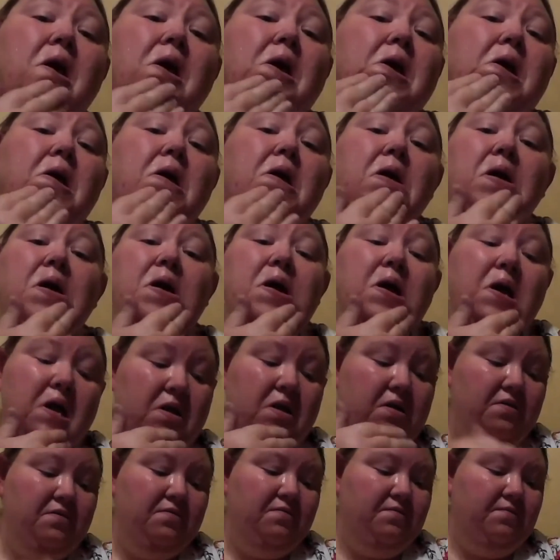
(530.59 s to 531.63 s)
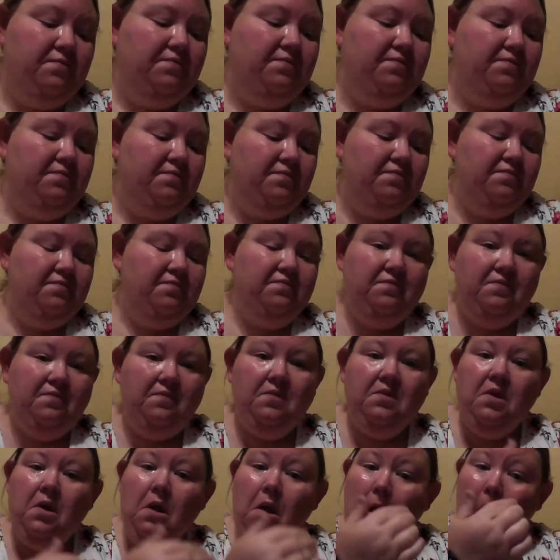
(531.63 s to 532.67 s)
Underneath the eye, we have
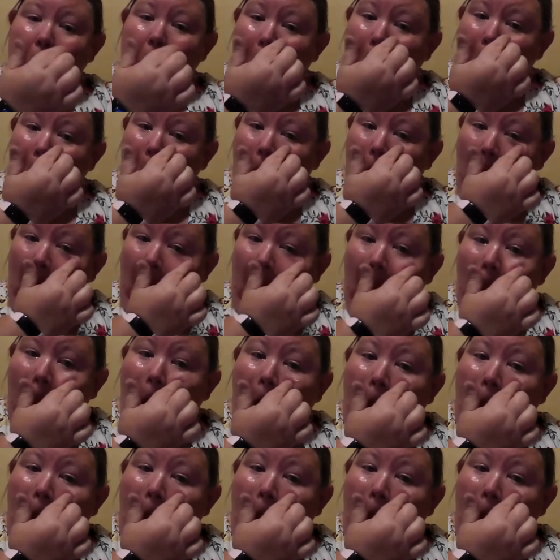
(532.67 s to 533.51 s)
specialized products for that.